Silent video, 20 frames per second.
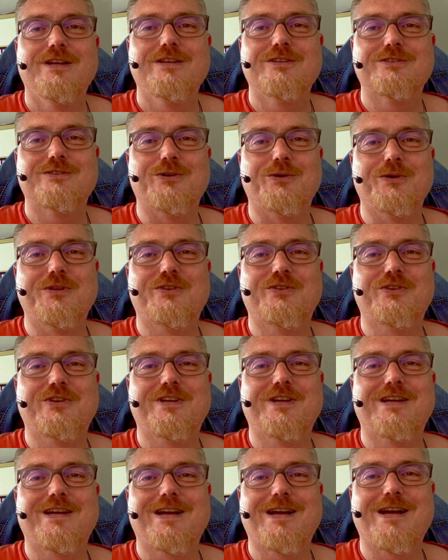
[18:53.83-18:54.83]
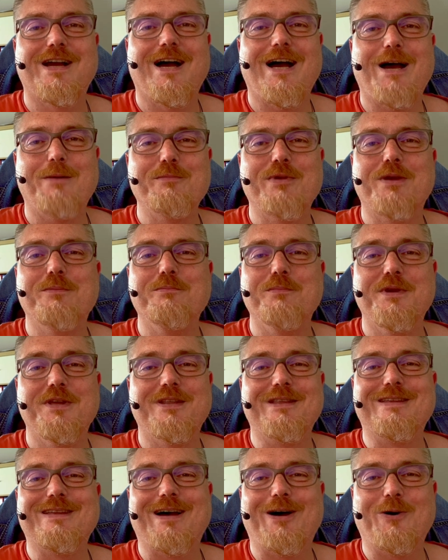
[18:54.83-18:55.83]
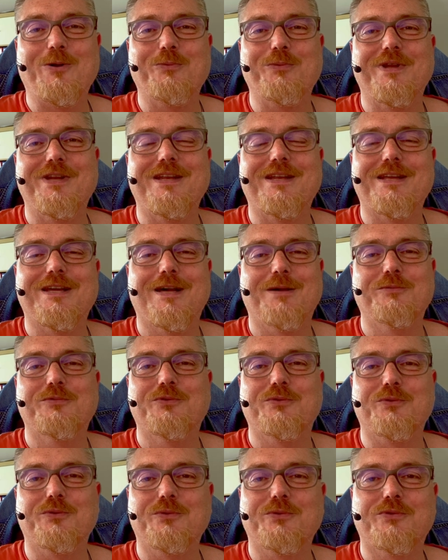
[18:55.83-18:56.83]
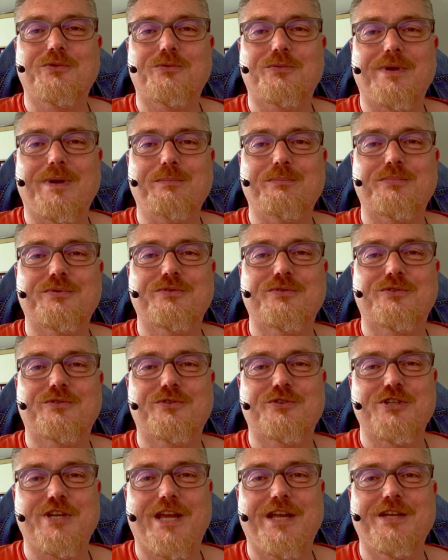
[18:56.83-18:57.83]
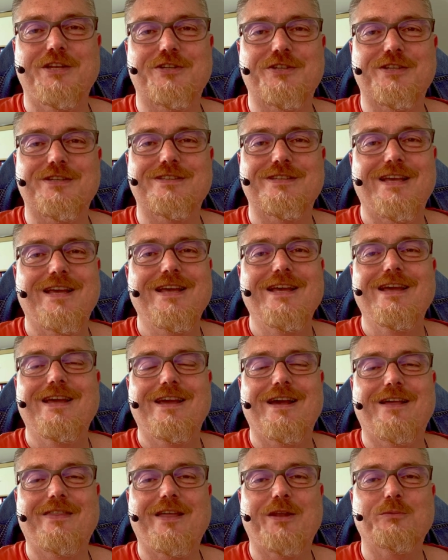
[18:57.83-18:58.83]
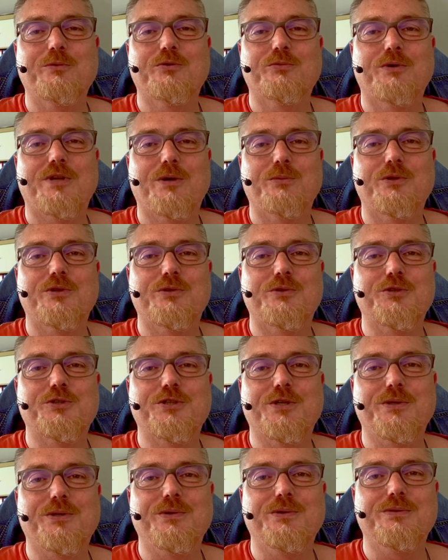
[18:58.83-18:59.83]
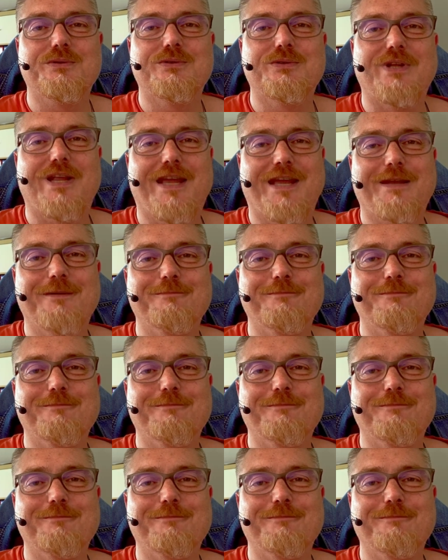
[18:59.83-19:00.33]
So it's calming me down when it comes to strap changes. And that was what I wanted to show you today.